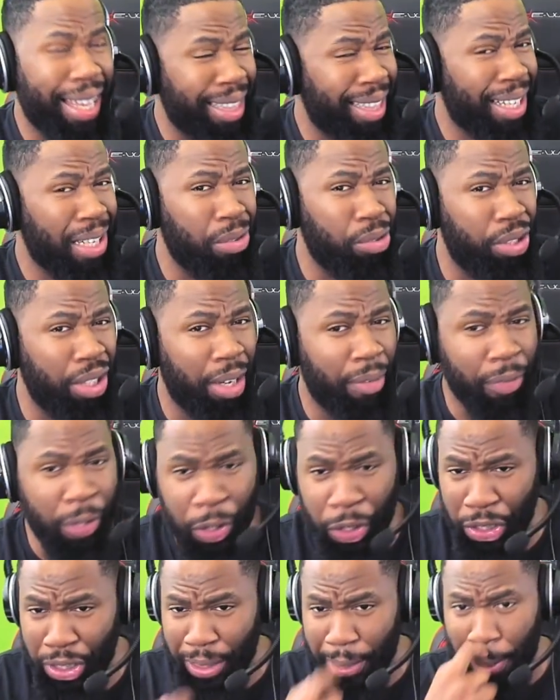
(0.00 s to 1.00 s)
the Gogeta
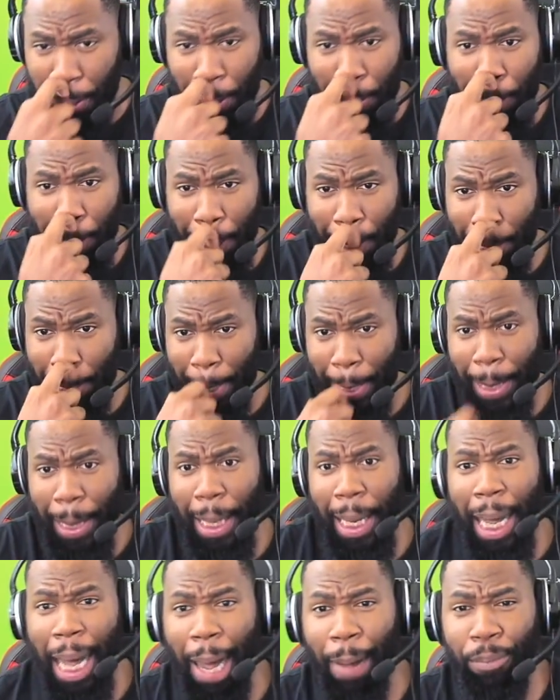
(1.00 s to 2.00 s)
Fusion.
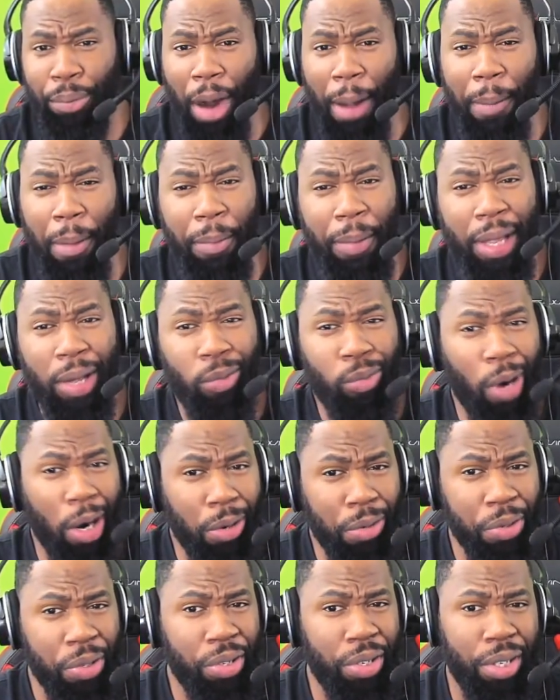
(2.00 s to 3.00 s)
I probably
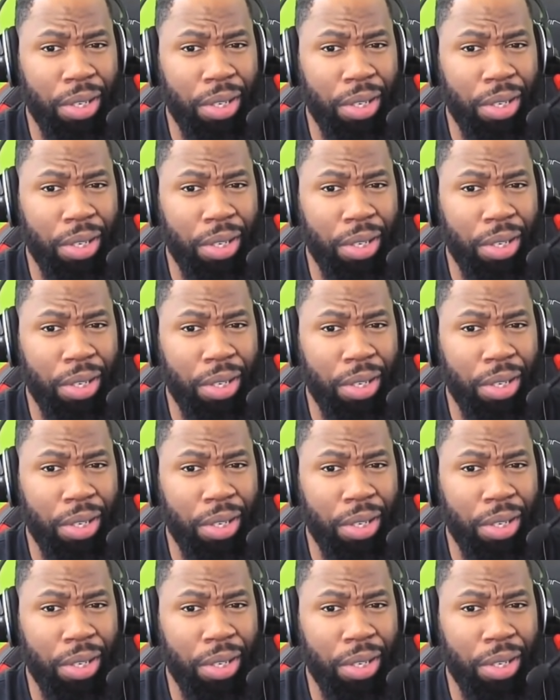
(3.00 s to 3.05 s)
won't